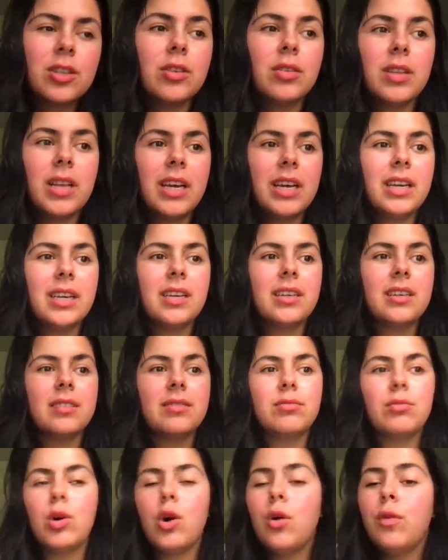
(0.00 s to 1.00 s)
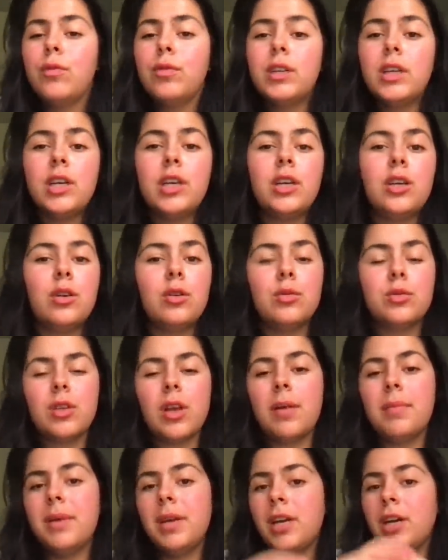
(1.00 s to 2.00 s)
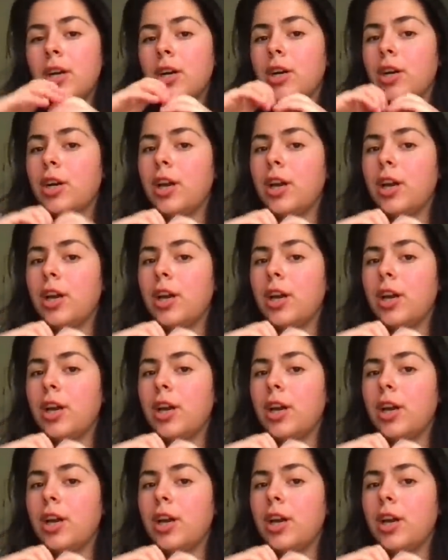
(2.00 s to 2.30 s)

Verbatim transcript: so like hopefully he knows I'm here